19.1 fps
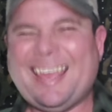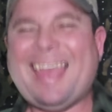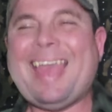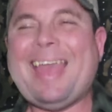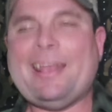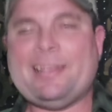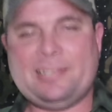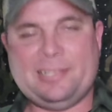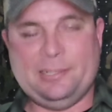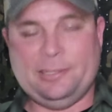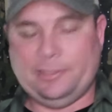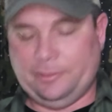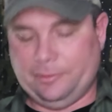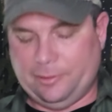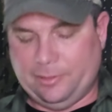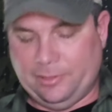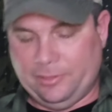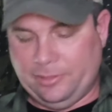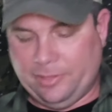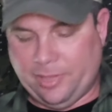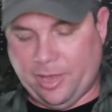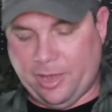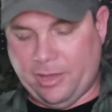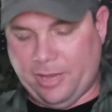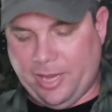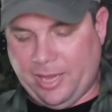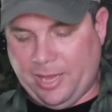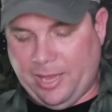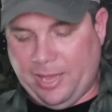Excellent,
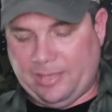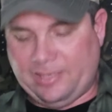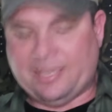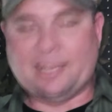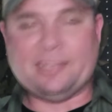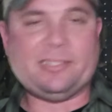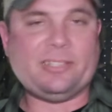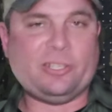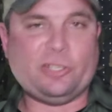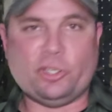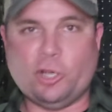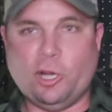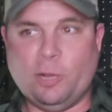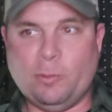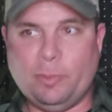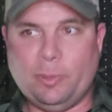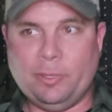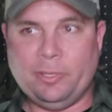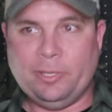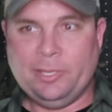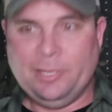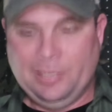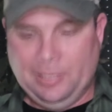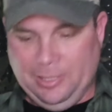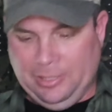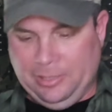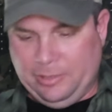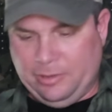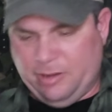it does the job.
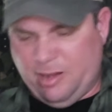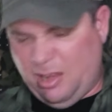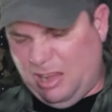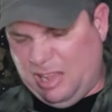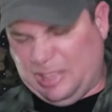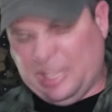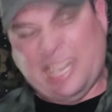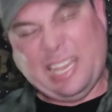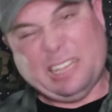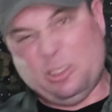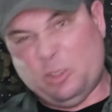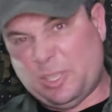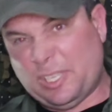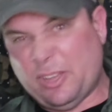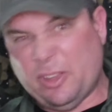All right, I think it looks